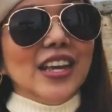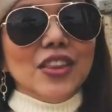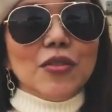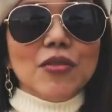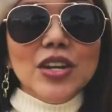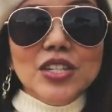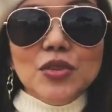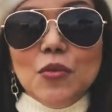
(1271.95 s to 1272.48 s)
And the
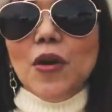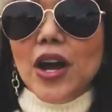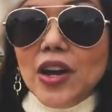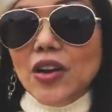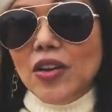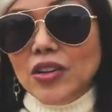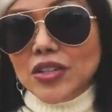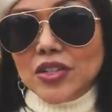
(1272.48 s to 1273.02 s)
reason why
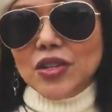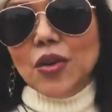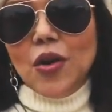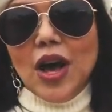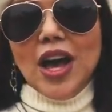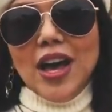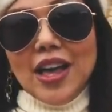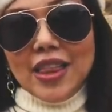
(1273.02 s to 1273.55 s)
also
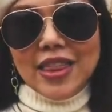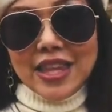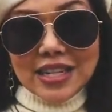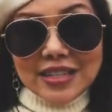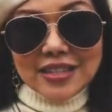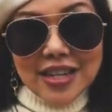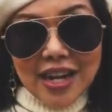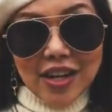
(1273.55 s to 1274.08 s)

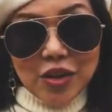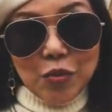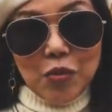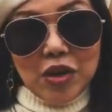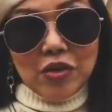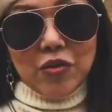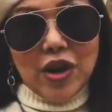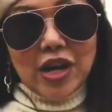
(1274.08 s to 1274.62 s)
this second
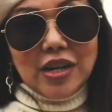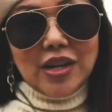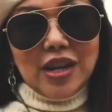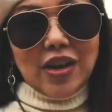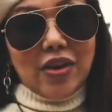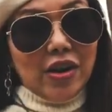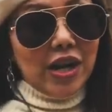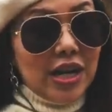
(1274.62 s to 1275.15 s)
one right
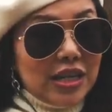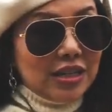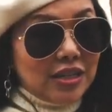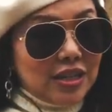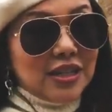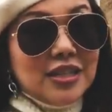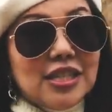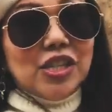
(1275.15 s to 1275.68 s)
here is
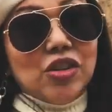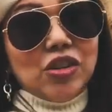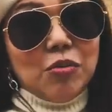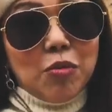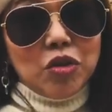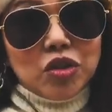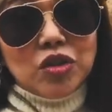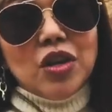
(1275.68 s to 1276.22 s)
considered the
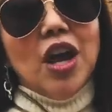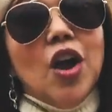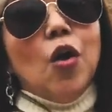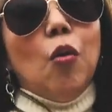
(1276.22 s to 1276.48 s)
most